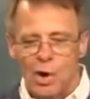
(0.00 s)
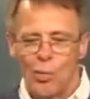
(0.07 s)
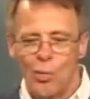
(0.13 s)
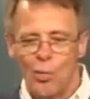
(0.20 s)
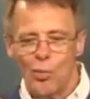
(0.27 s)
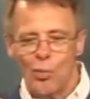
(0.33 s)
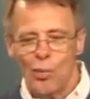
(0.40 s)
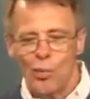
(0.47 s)

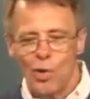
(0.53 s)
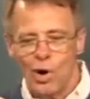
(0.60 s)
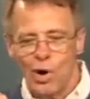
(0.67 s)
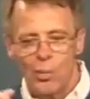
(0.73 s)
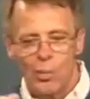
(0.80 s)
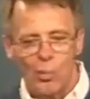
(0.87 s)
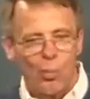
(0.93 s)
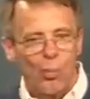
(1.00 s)

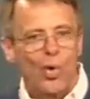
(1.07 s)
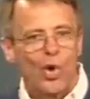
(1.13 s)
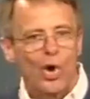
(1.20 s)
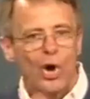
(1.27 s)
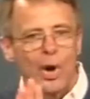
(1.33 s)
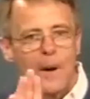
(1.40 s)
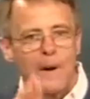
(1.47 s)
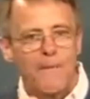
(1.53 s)

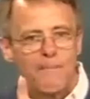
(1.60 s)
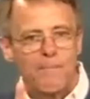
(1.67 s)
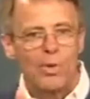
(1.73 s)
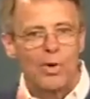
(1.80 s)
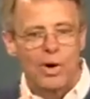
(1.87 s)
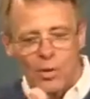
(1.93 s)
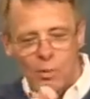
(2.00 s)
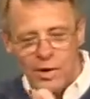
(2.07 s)

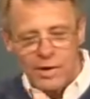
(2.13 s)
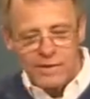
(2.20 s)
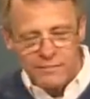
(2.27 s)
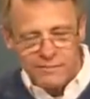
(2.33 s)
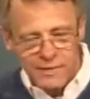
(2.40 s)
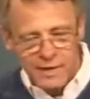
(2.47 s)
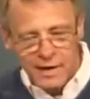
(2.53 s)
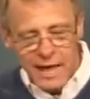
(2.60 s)
workbook where you
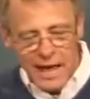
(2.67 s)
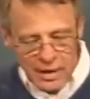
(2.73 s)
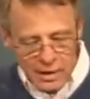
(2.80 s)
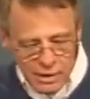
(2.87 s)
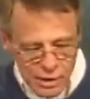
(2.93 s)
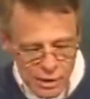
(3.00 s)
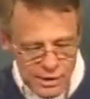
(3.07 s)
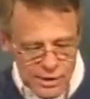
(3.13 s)
fill out
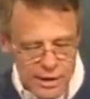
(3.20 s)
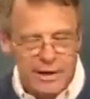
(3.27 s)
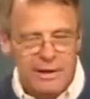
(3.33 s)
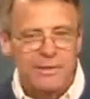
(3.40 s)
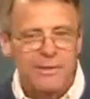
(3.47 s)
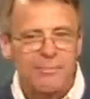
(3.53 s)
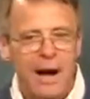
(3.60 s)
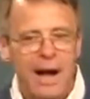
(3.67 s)
and you study
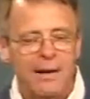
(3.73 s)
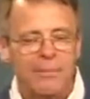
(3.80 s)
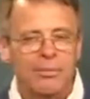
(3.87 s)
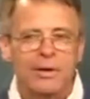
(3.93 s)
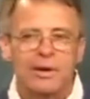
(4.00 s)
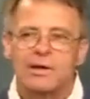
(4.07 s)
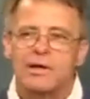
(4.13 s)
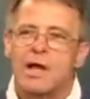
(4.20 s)
the
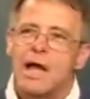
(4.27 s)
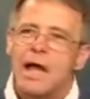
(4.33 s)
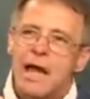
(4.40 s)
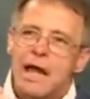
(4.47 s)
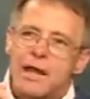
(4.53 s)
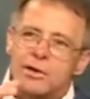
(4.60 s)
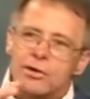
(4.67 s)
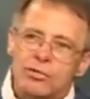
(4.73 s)
Bible
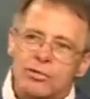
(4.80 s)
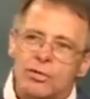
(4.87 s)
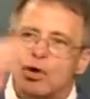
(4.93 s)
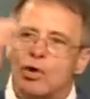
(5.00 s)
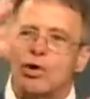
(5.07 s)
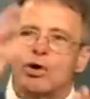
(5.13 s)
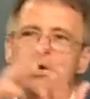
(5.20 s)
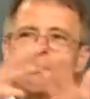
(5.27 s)
and you
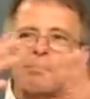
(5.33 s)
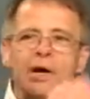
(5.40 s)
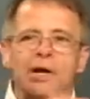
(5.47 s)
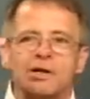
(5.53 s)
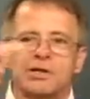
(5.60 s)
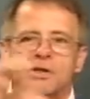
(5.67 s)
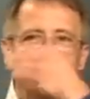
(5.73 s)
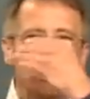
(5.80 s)
learn
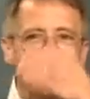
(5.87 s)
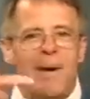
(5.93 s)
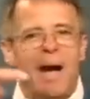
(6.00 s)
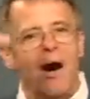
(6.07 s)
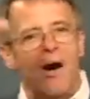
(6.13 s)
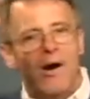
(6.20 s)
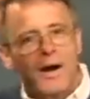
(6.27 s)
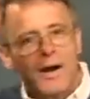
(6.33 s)
much
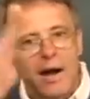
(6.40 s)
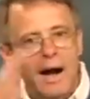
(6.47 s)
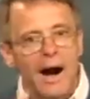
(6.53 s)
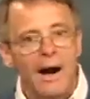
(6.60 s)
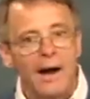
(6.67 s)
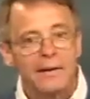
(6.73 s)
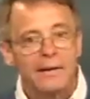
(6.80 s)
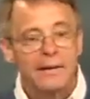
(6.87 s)
about
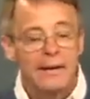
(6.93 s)
God.